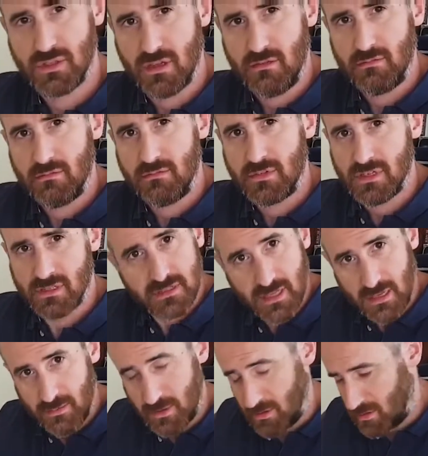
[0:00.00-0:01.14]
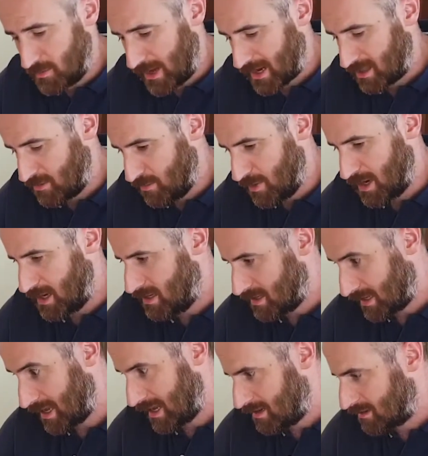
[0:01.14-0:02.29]
that just keep you at the back of the
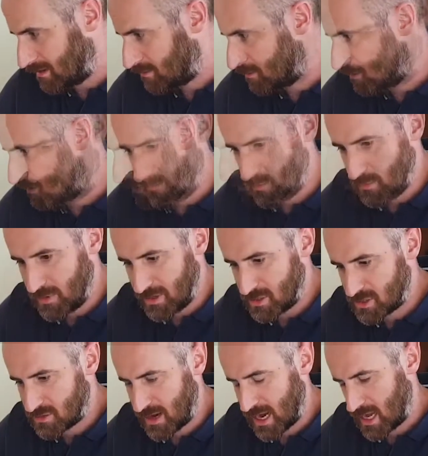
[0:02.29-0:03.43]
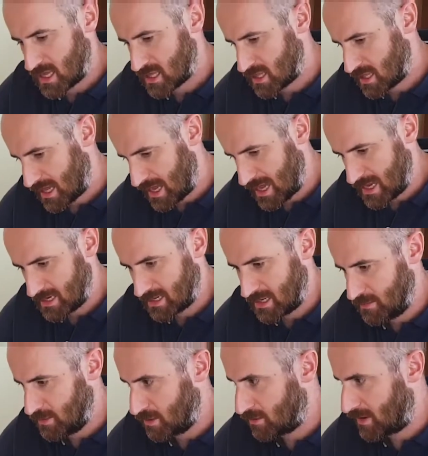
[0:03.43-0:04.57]
mind, again, give you a bit of strength and
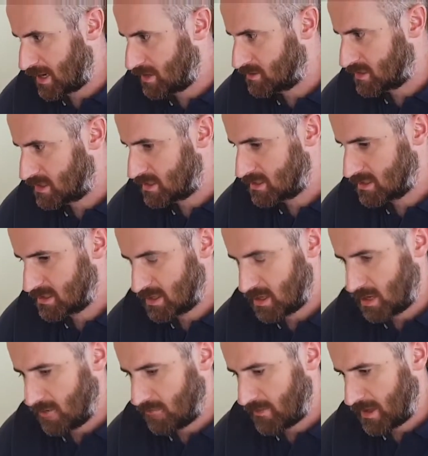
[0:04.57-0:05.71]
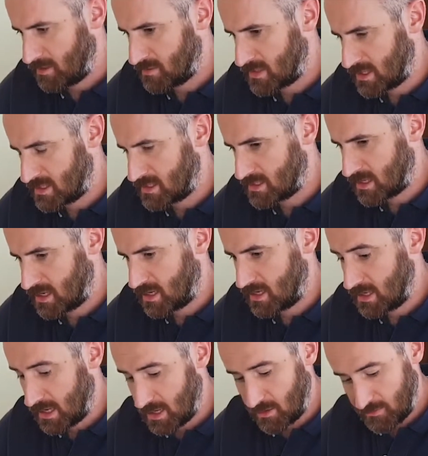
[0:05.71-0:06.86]
keep you grounded. I found it,
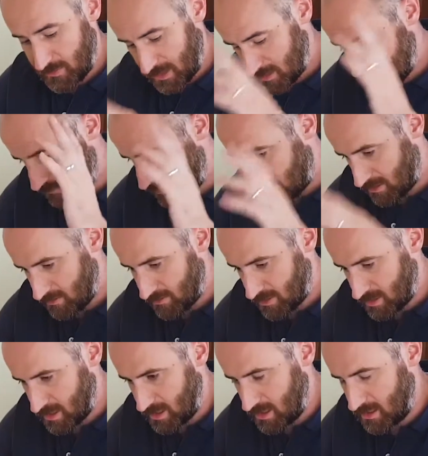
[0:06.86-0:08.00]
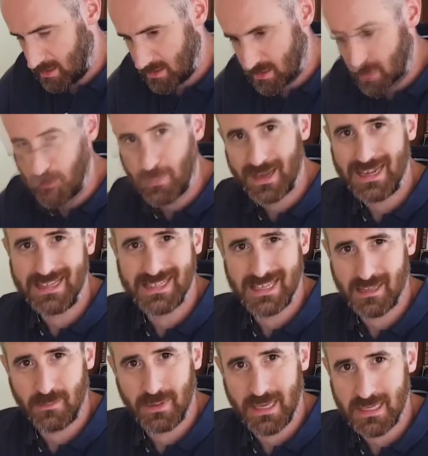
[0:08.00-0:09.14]
very, very
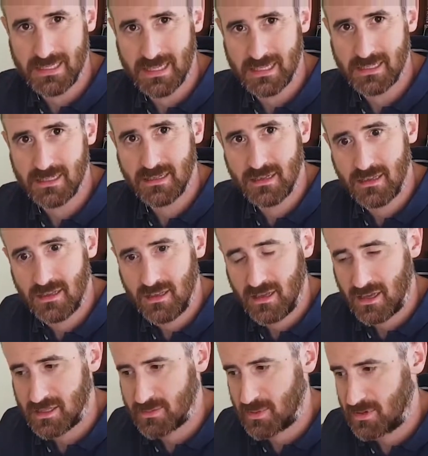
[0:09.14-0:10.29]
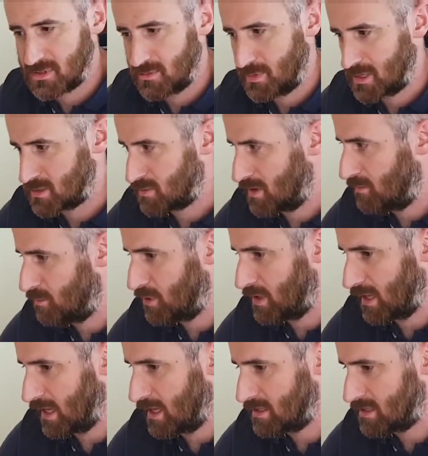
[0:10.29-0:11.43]
completing the pieces, I suppose the best way of
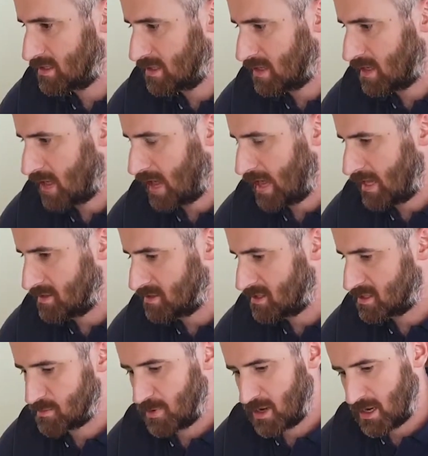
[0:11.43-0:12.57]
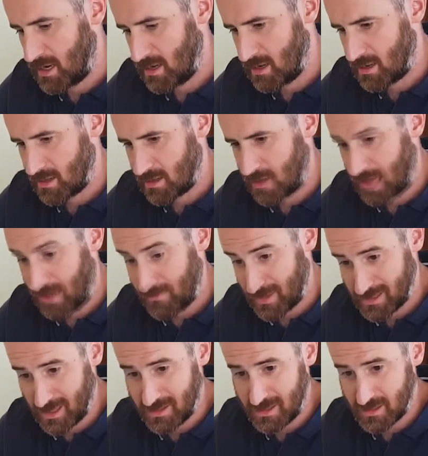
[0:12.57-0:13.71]
putting it. And despite
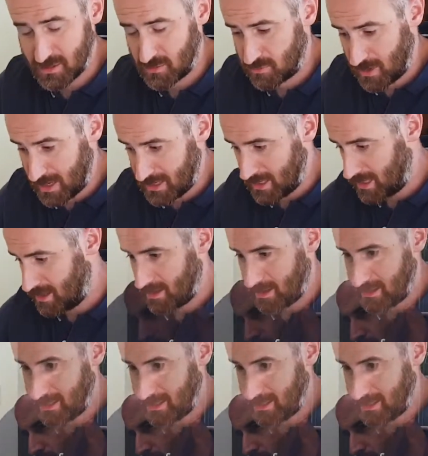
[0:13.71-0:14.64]
having done this already a